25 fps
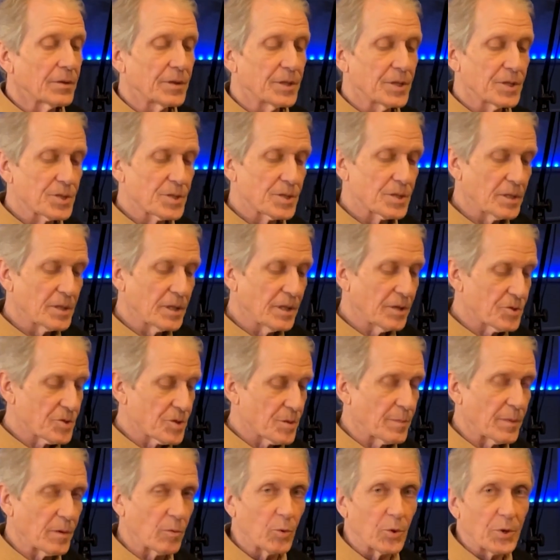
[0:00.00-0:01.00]
This
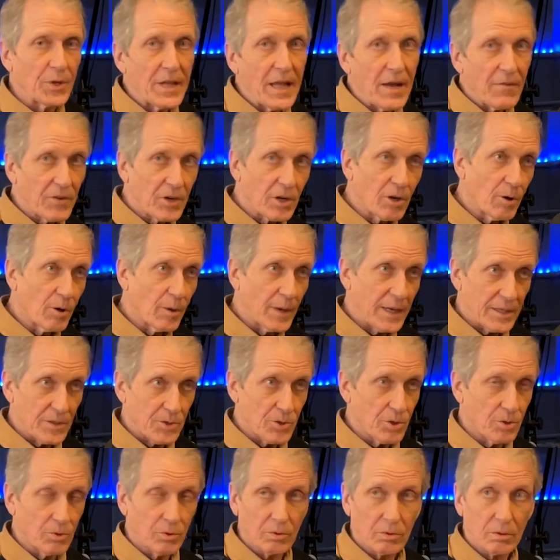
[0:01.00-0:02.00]
instrument will never go out
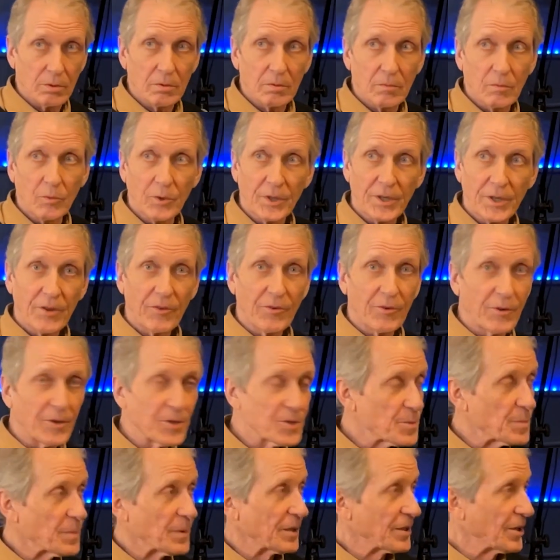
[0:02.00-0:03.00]
of tune. What other
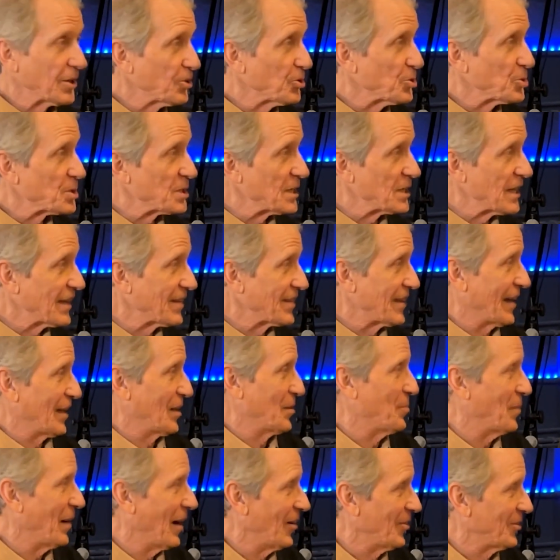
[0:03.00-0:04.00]
instrument can you say
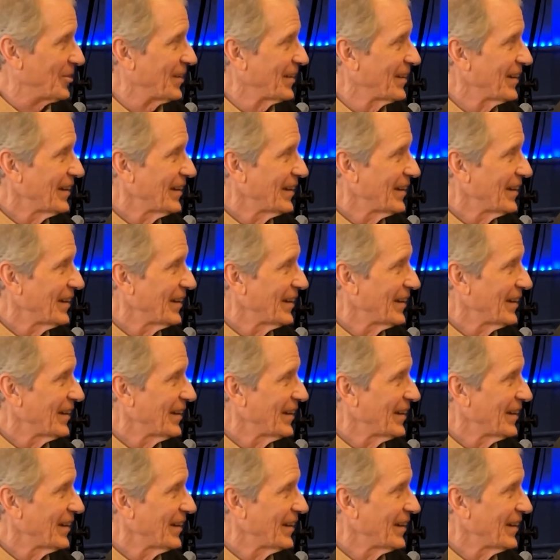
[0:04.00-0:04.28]
that about?